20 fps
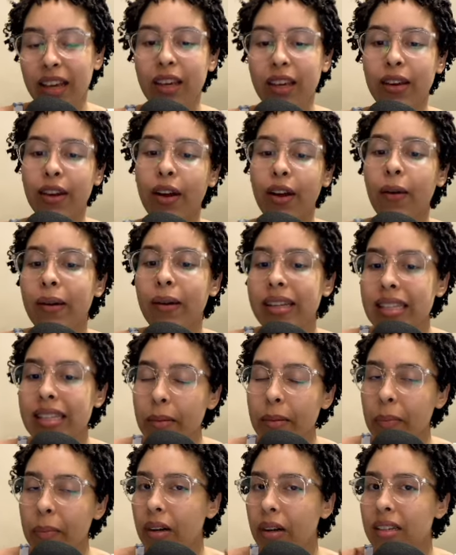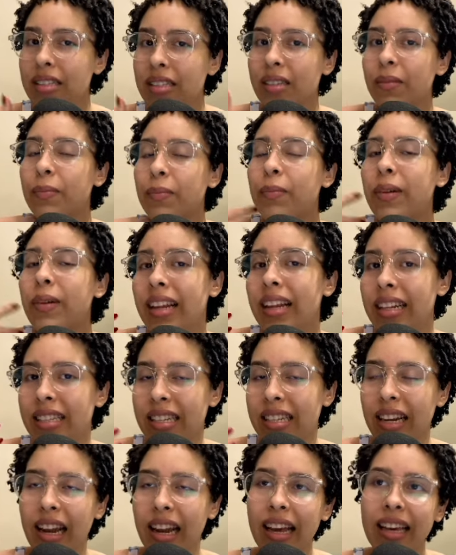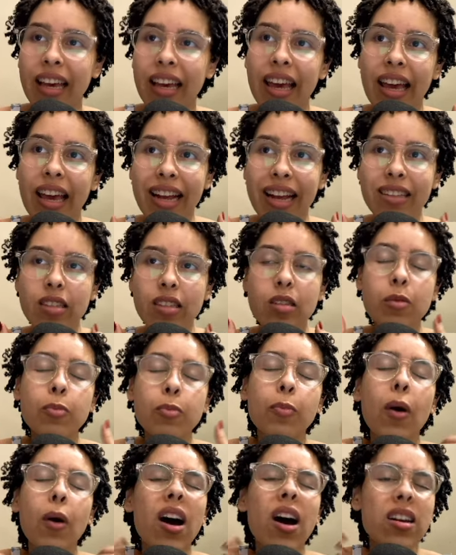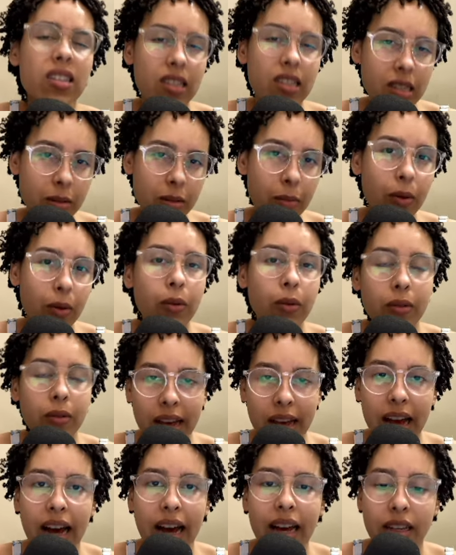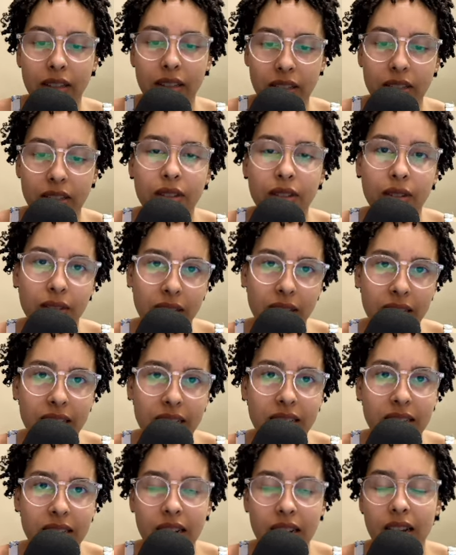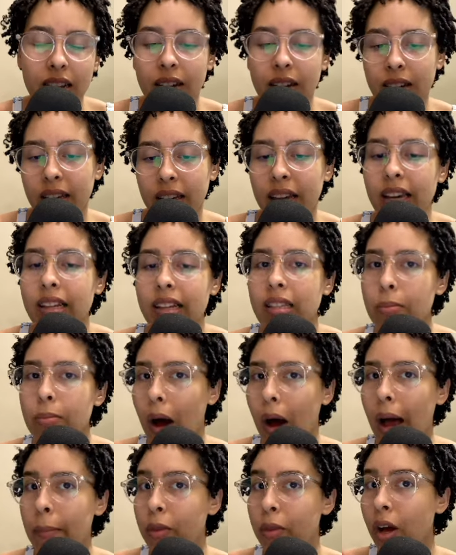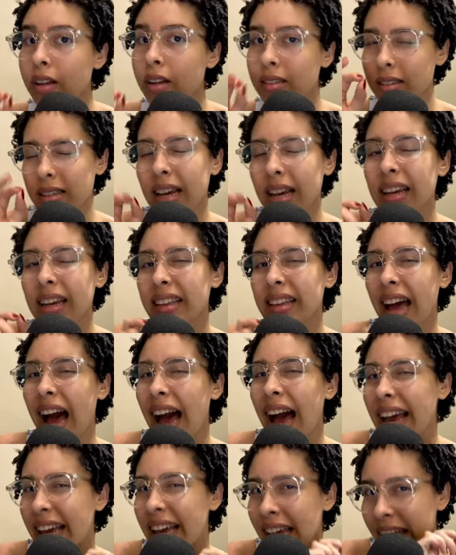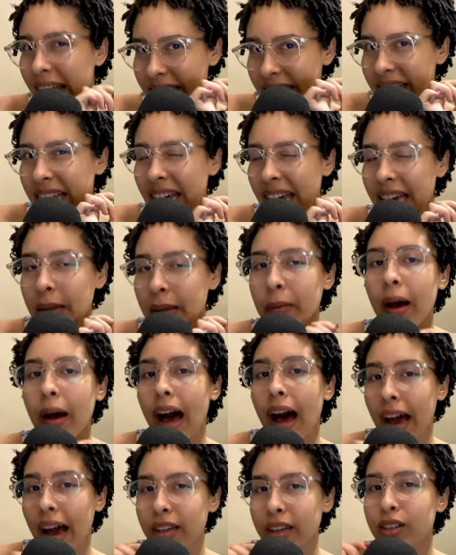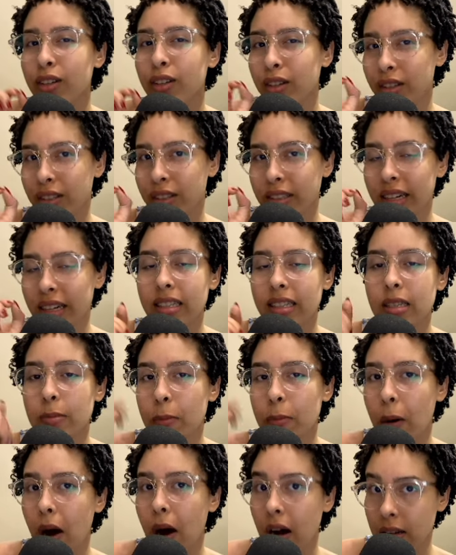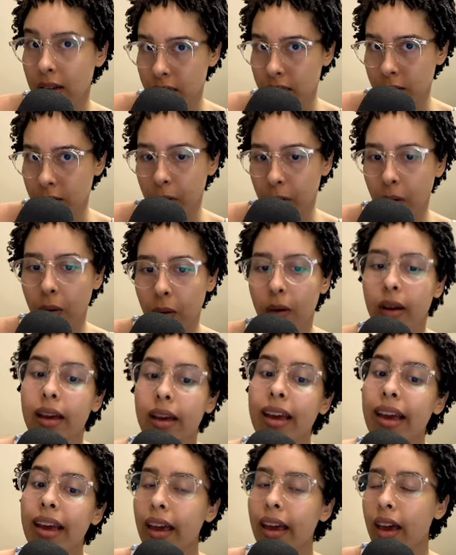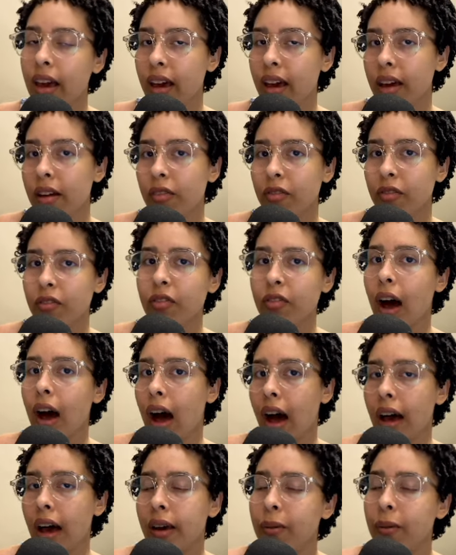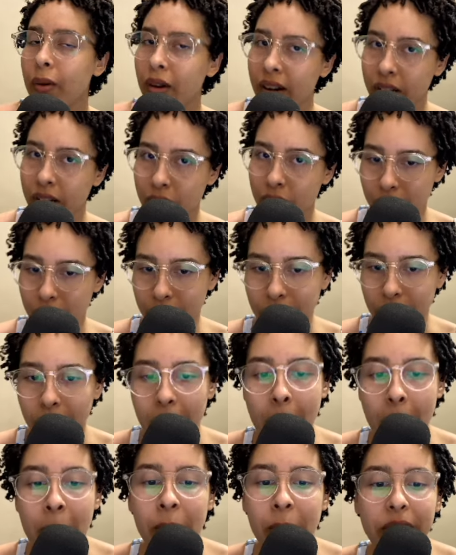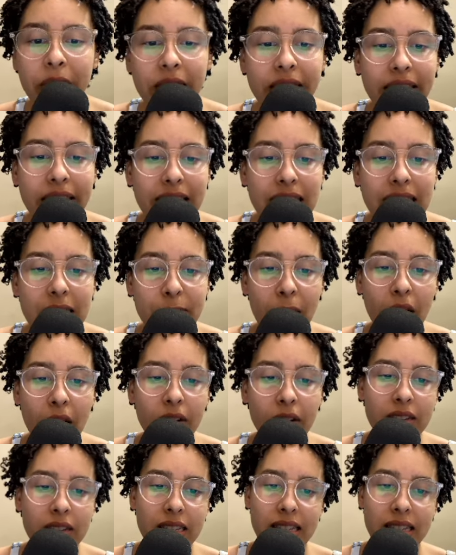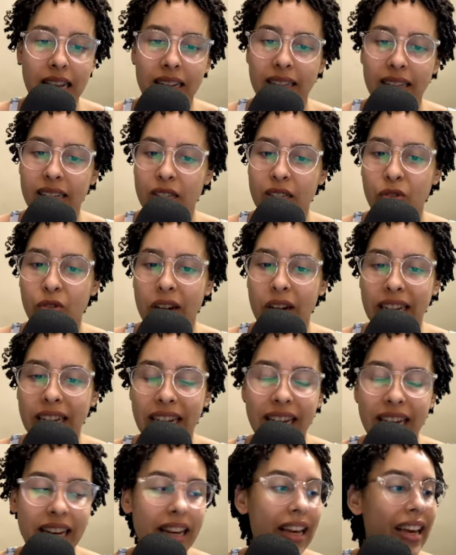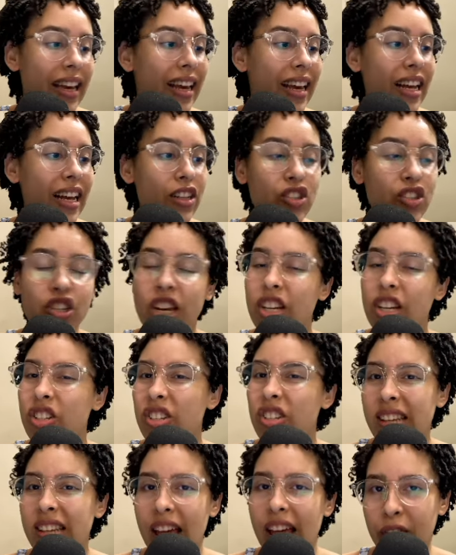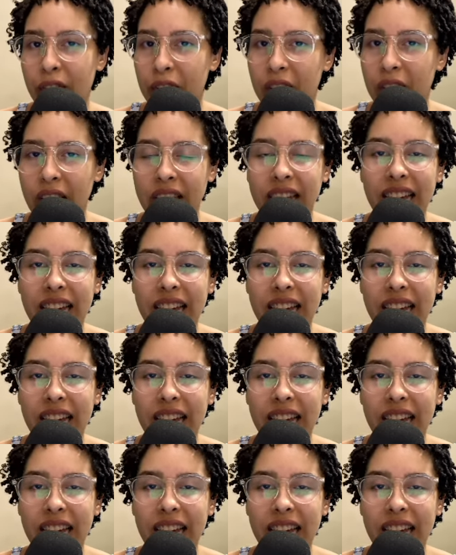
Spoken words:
You know, it's a possibility. Like it's possible that I could do this. Okay, I'm not saying that I can, but I could. It's possible if I wanted to. This part of the sentence right here, it changes everything.